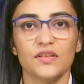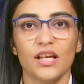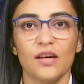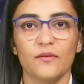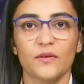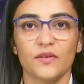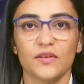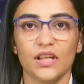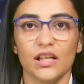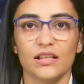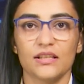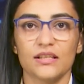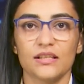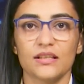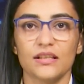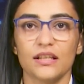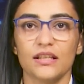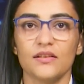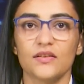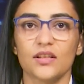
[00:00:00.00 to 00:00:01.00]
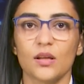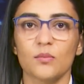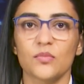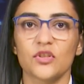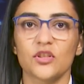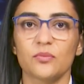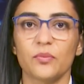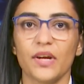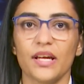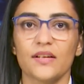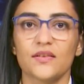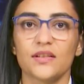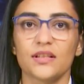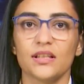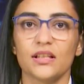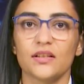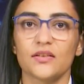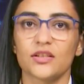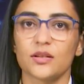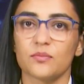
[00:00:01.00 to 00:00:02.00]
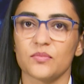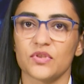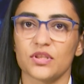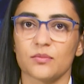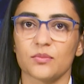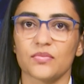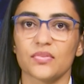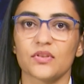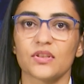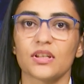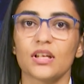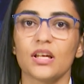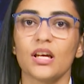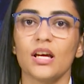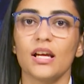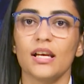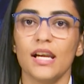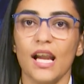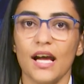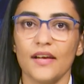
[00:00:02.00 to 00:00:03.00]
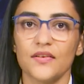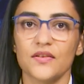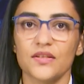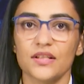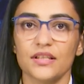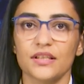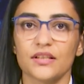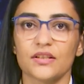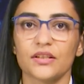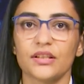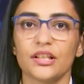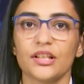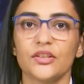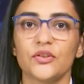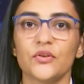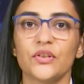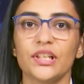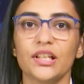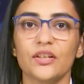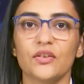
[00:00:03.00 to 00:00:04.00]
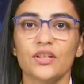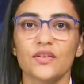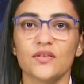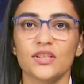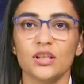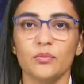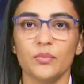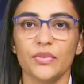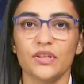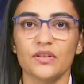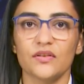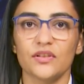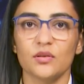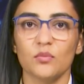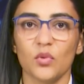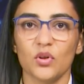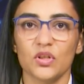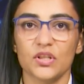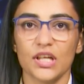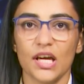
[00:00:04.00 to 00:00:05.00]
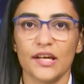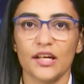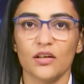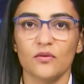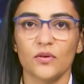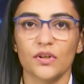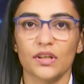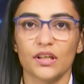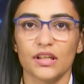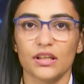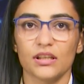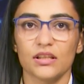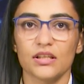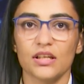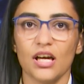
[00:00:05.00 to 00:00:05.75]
have resulted in some surprising symptoms. Last year, 3 grizzly bears in Montana were killed